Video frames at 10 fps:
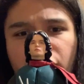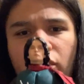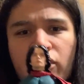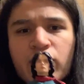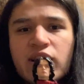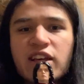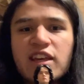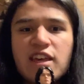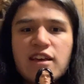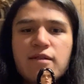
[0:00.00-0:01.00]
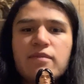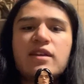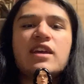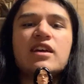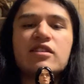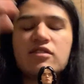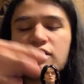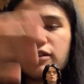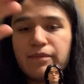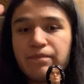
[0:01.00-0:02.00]
photo with like him and
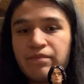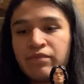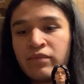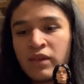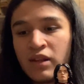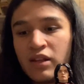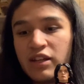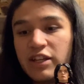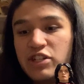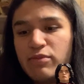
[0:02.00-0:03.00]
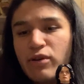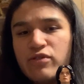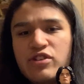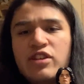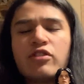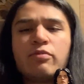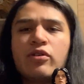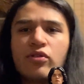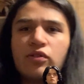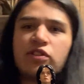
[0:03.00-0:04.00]
Ichimonji, and they're
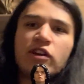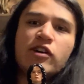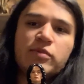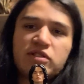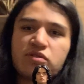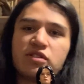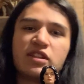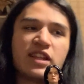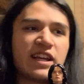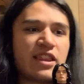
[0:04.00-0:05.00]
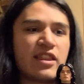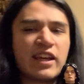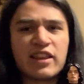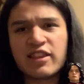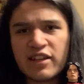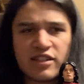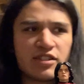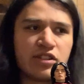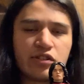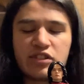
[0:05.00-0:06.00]
both holding their helmets like
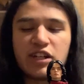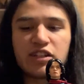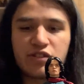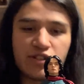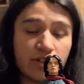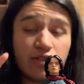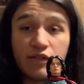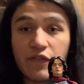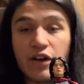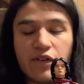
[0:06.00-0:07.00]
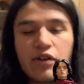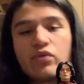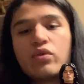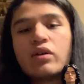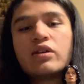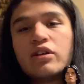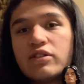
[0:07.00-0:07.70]
this, and they're standing next to each other. Very, very cool.